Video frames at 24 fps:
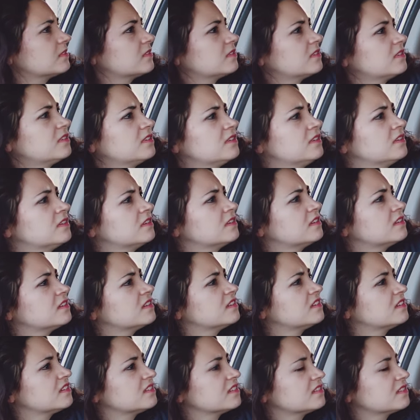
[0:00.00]

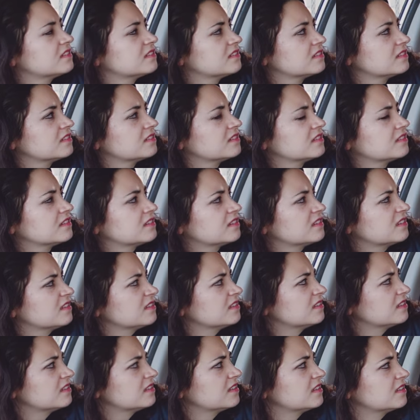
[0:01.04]

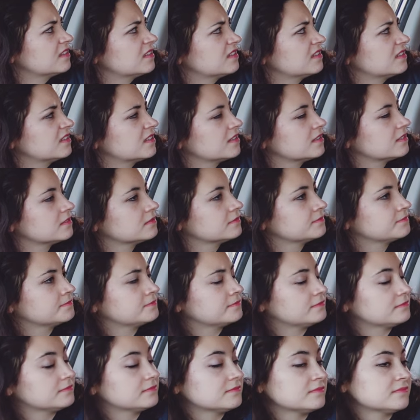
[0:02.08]

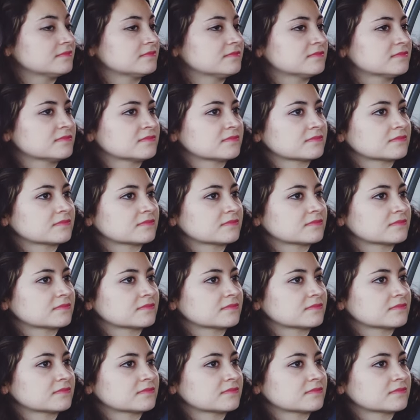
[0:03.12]
This person isn't speaking.